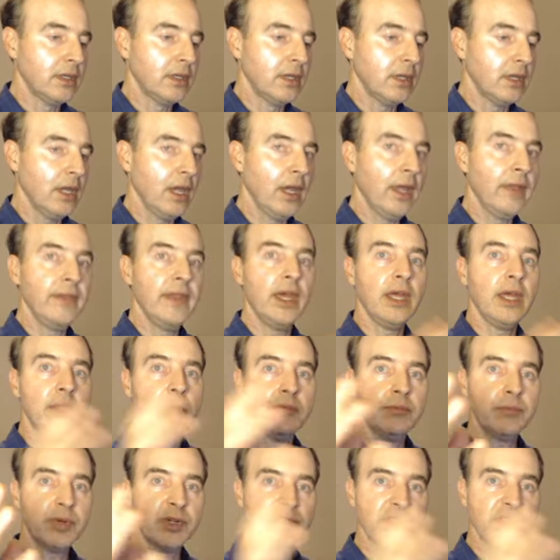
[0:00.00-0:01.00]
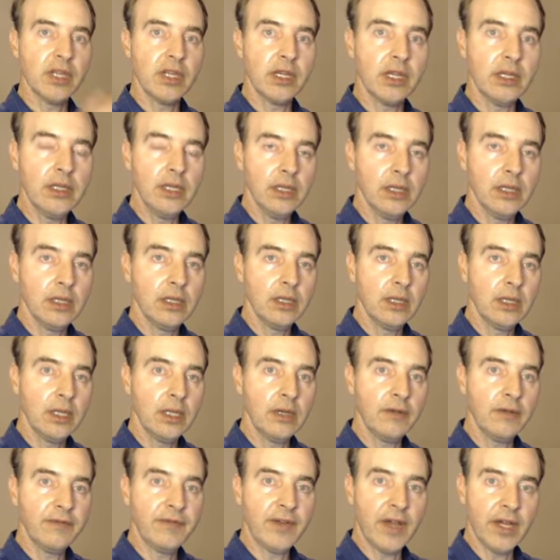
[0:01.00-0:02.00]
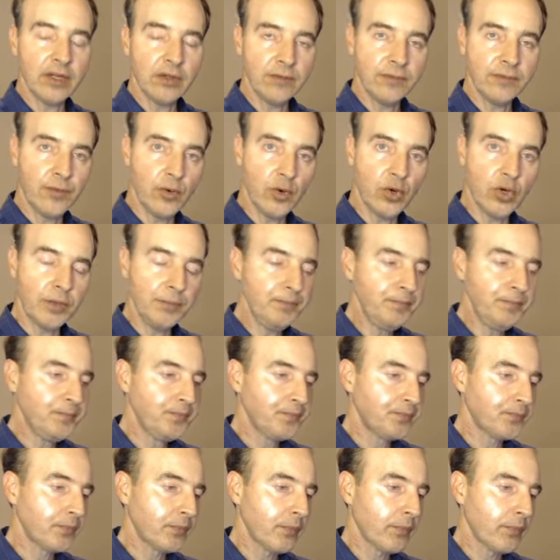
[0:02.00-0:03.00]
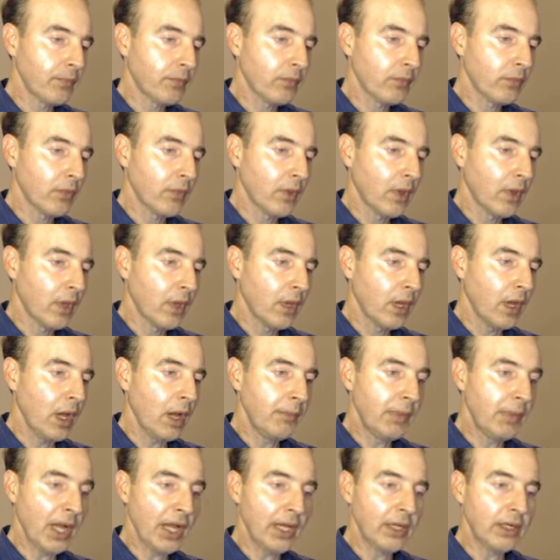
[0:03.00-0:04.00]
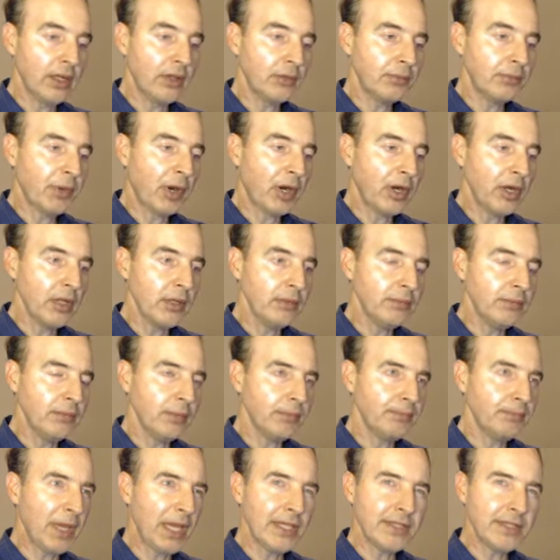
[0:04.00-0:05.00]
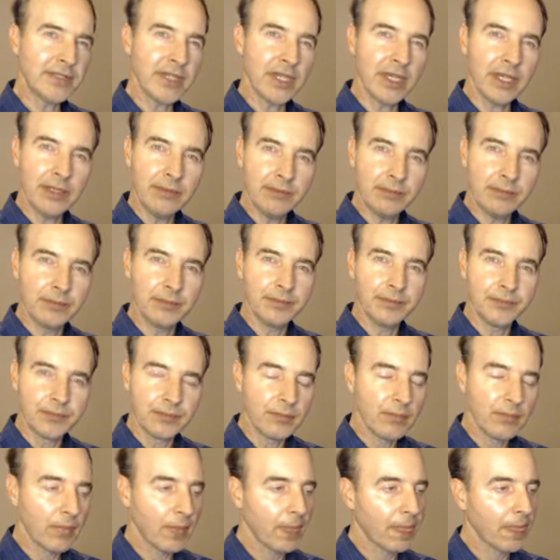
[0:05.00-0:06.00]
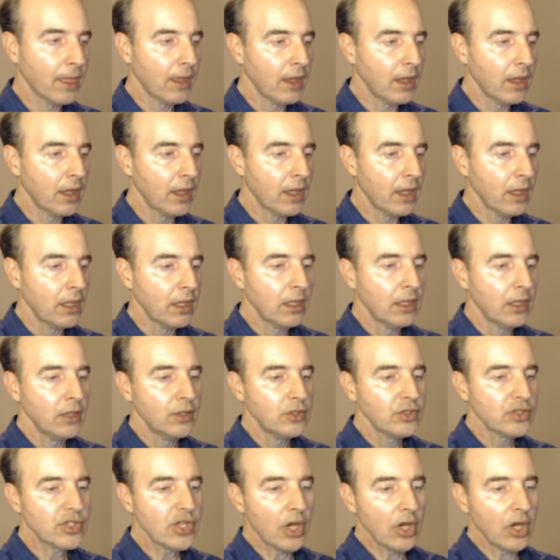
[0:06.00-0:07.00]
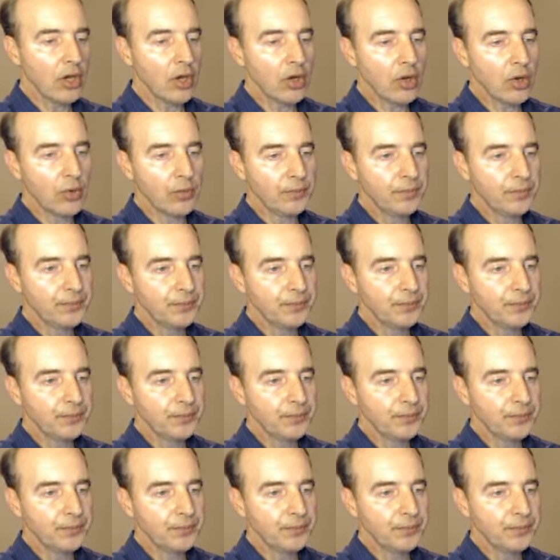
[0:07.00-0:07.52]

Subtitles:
And then presented in a final form by another party, Beze. So,